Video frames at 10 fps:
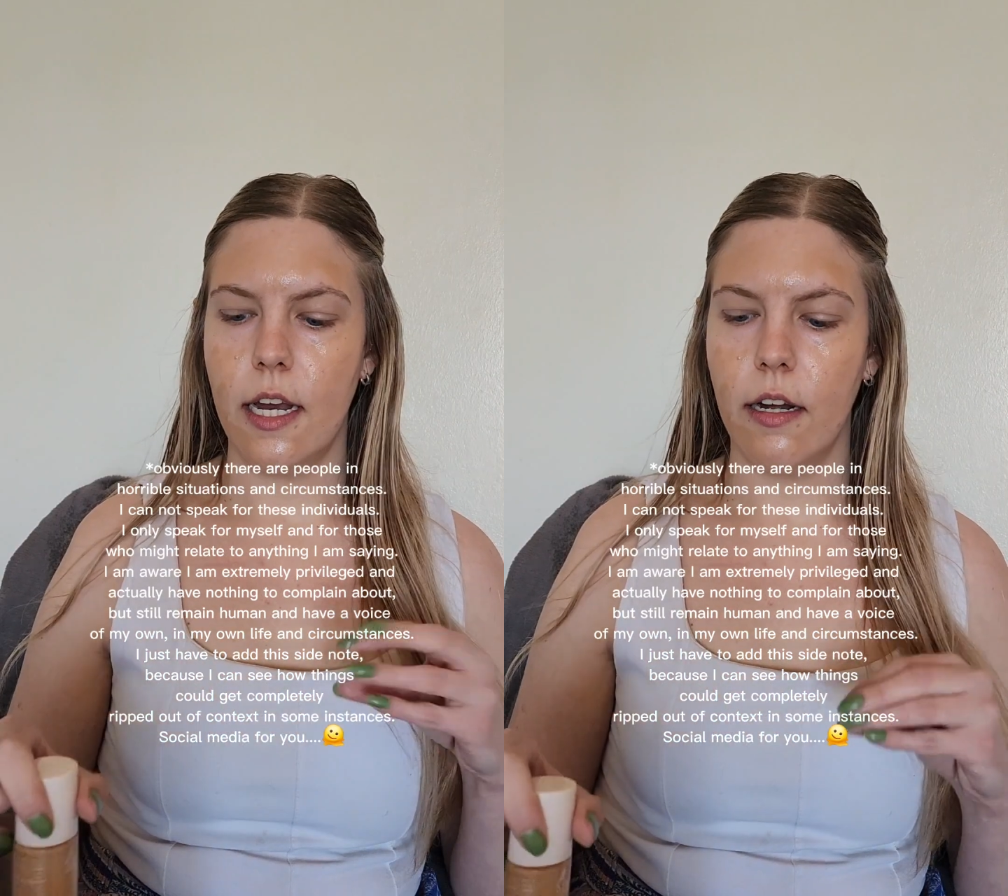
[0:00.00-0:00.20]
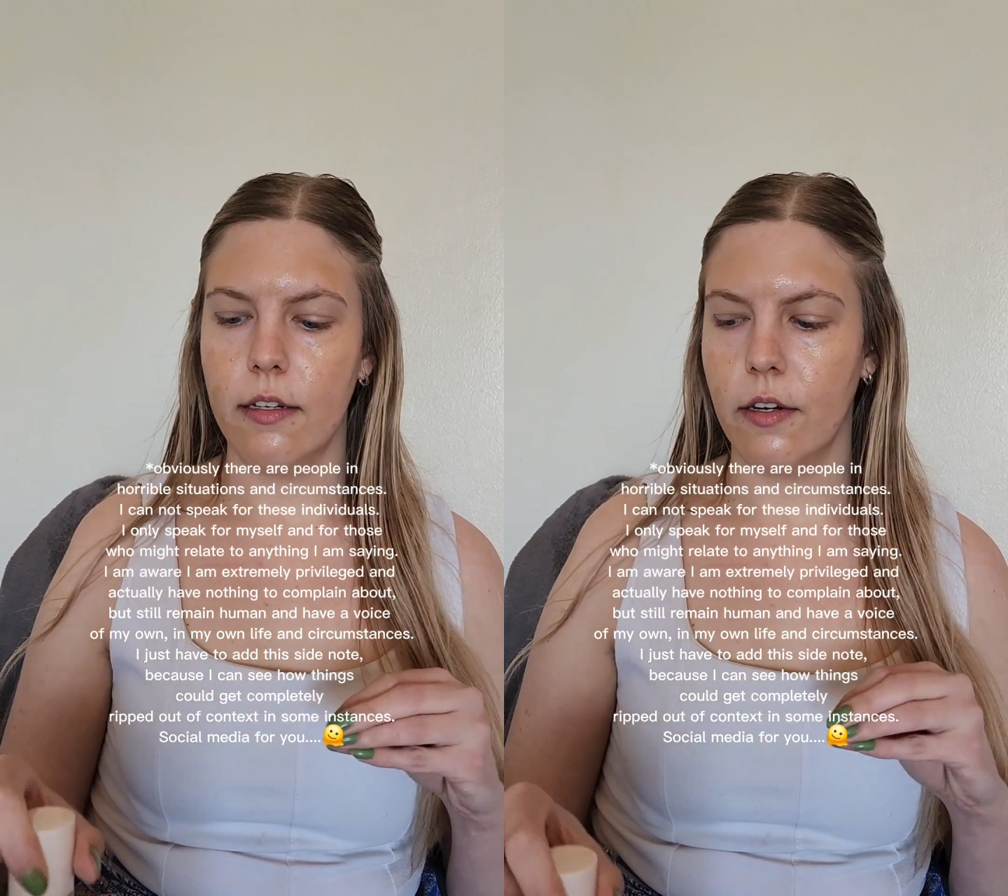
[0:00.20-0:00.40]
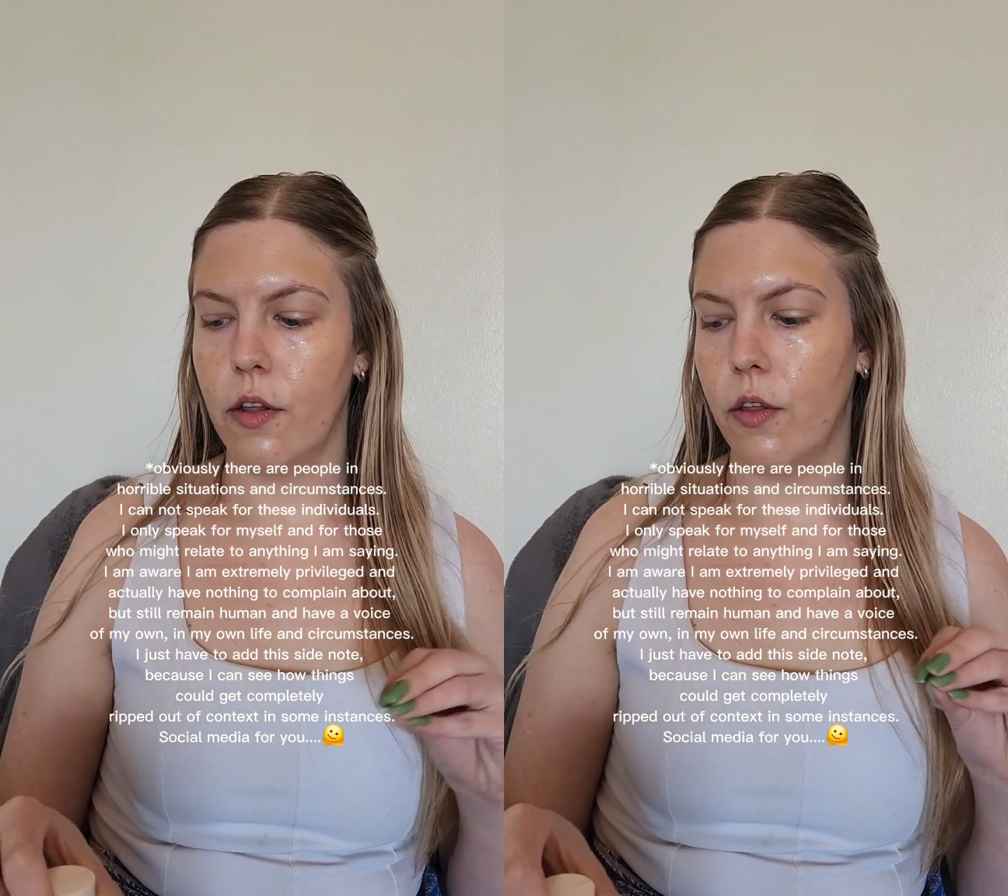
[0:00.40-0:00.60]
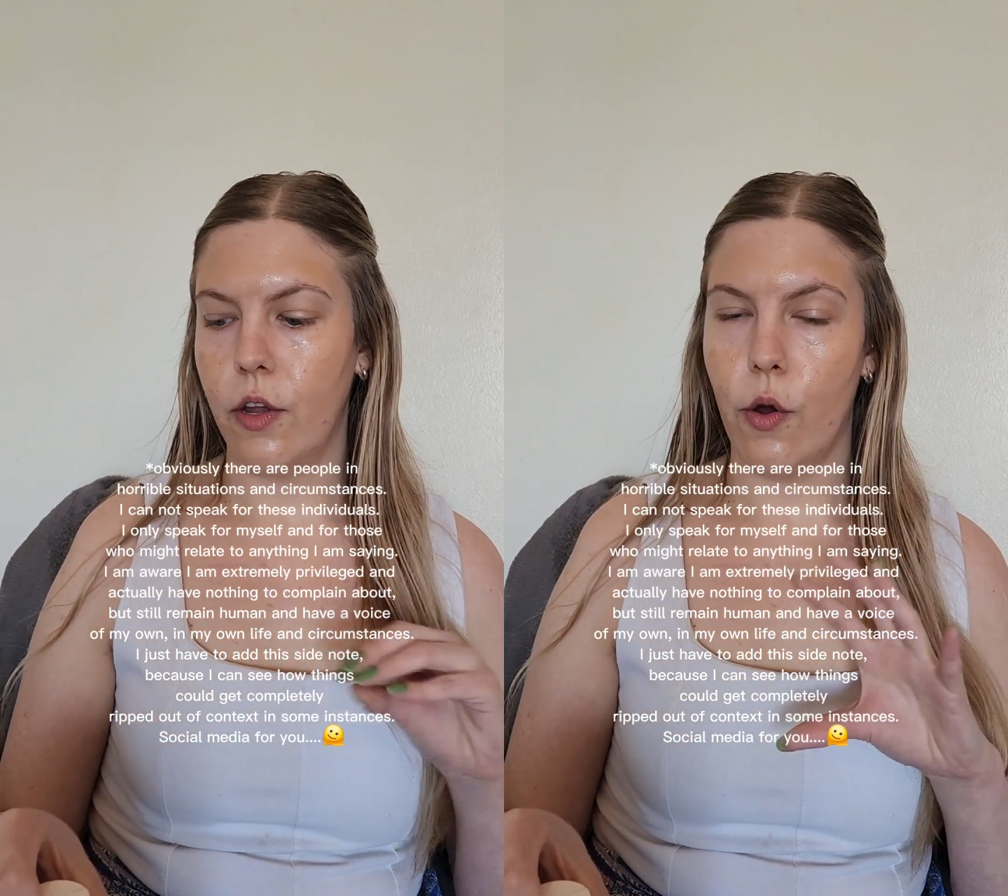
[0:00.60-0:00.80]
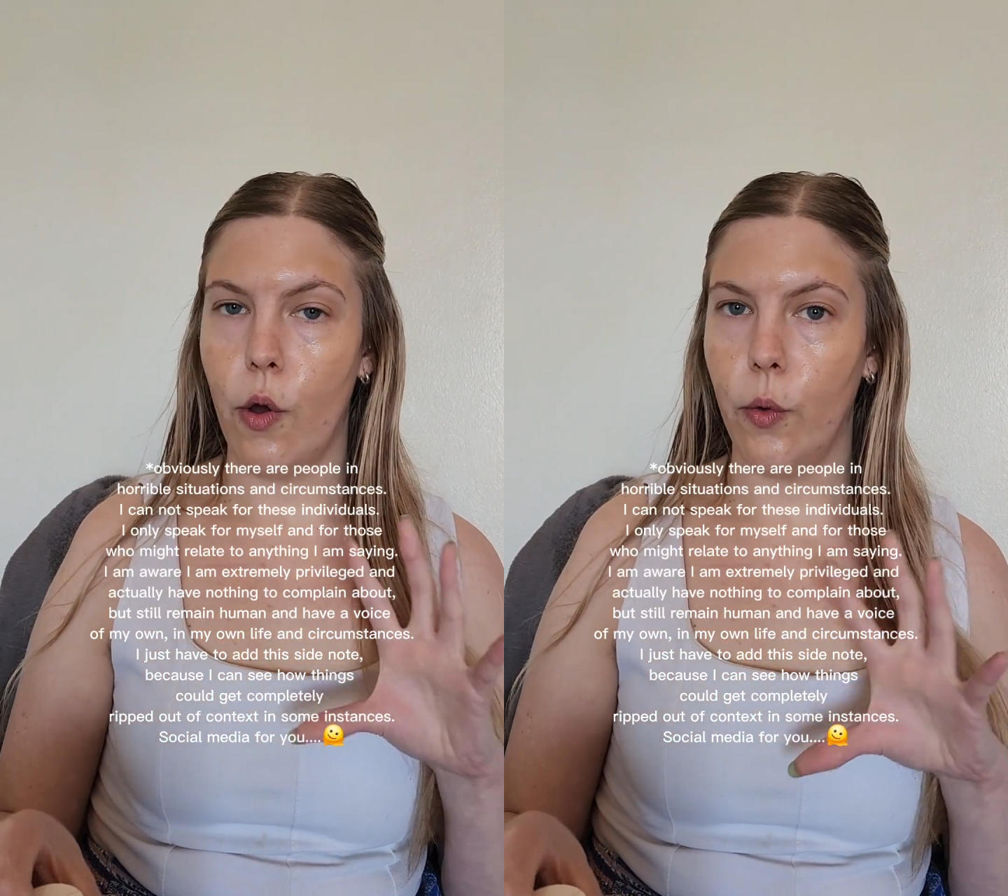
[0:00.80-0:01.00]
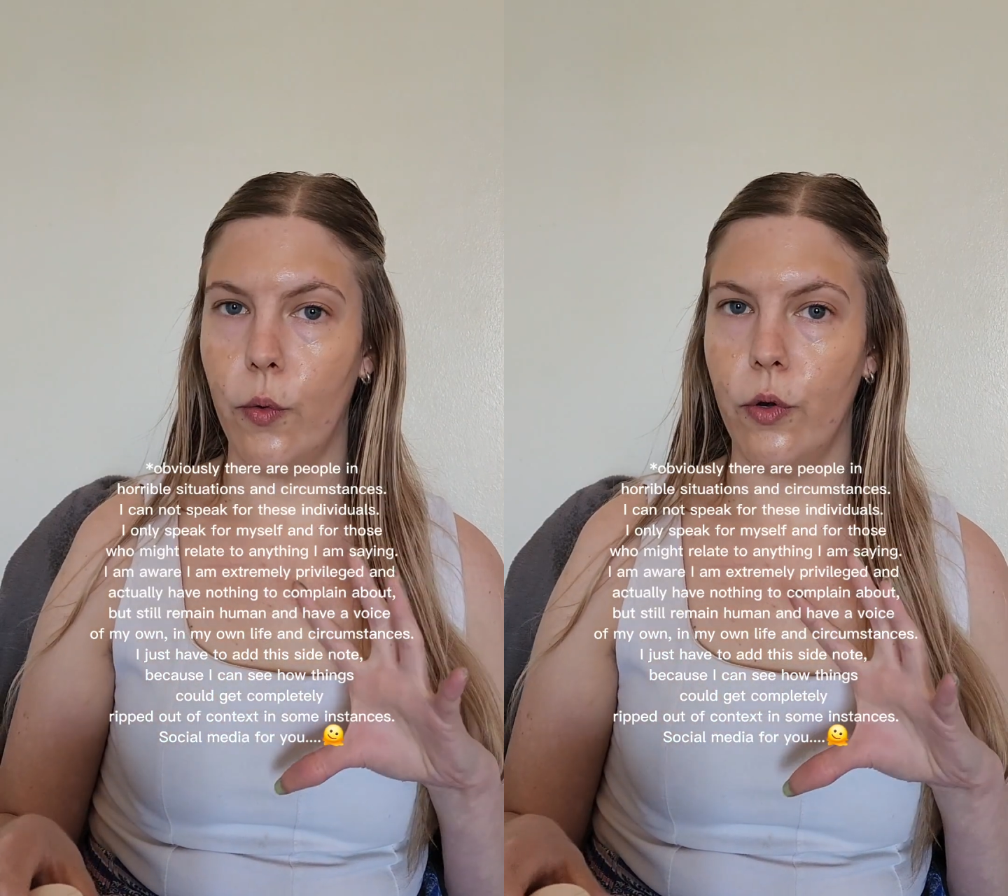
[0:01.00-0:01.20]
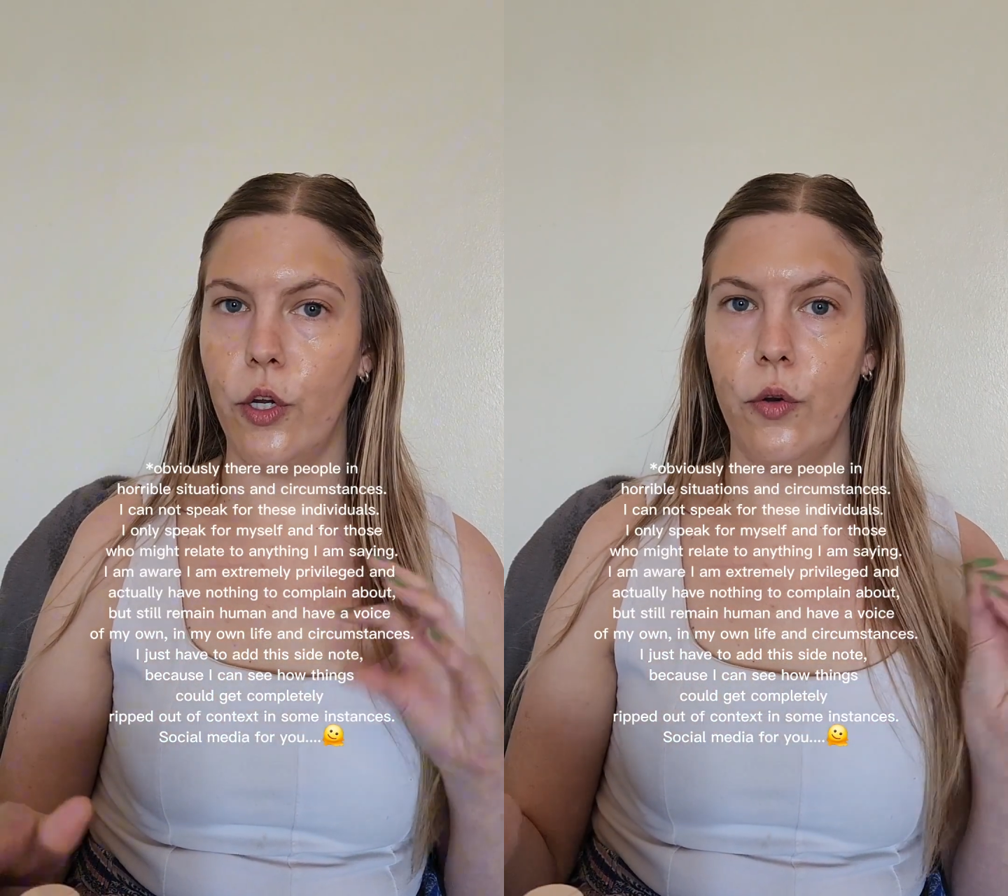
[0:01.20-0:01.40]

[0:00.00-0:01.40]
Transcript: in their own